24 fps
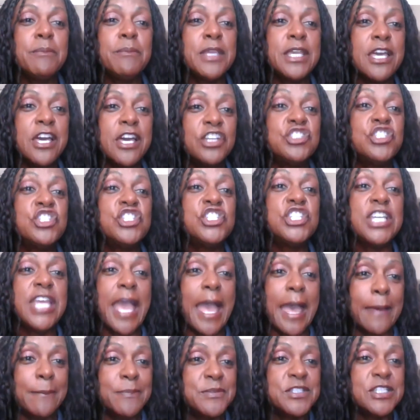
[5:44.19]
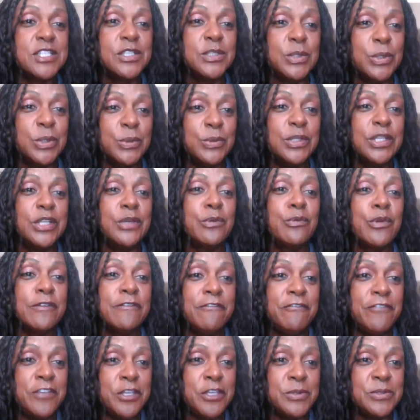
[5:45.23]
because she absolutely
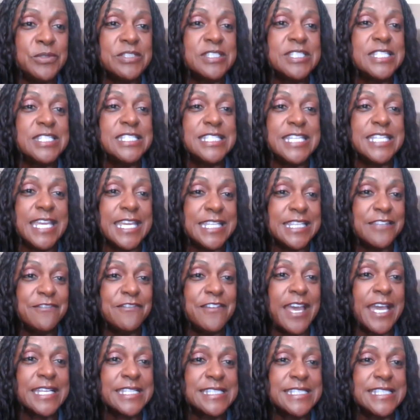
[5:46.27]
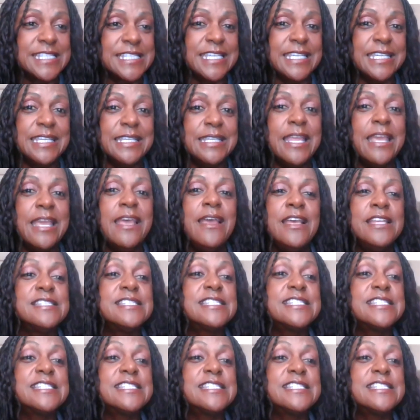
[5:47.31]
refused to take the vaccine,